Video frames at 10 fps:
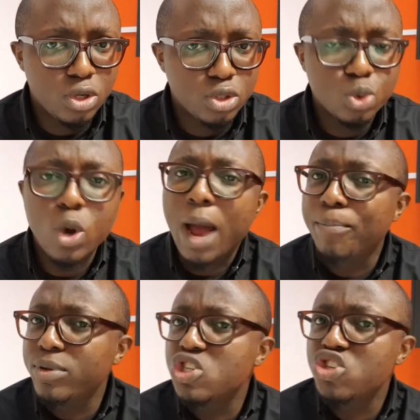to
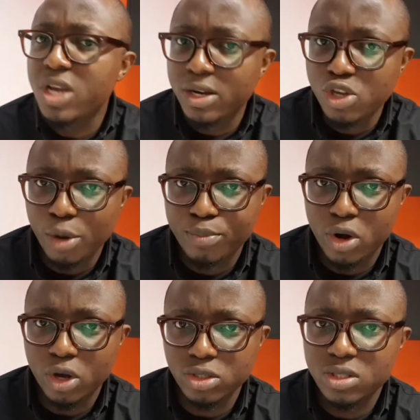appreciate your
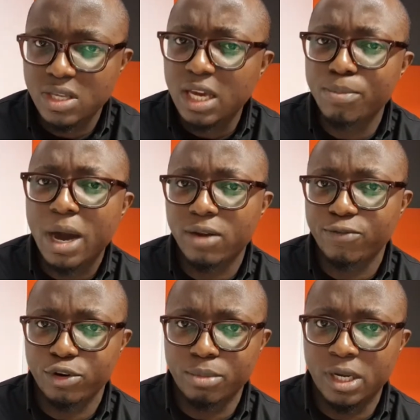product? Think about it
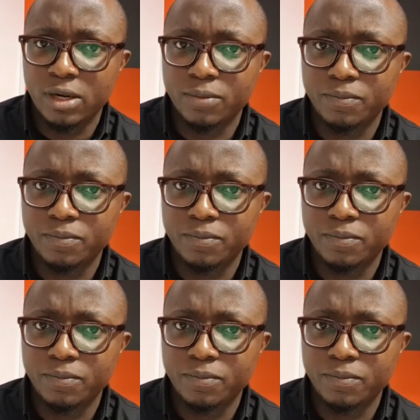for a minute.